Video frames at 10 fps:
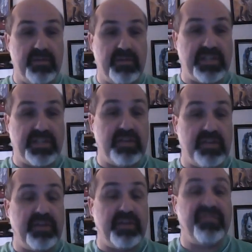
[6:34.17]
let's take a
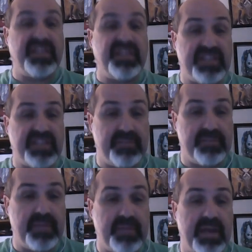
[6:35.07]
look at fencing
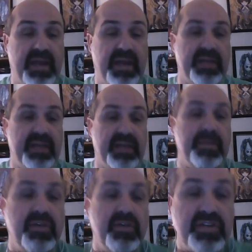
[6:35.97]
and, and it can be
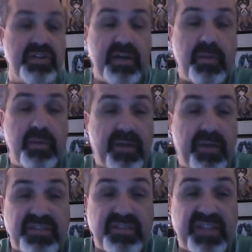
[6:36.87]
used not, no matter if
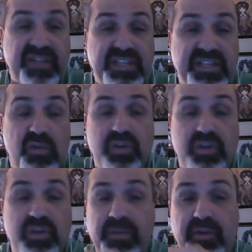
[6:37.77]
it's fencing or
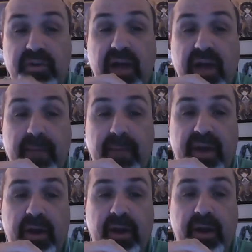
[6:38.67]
some other combat art.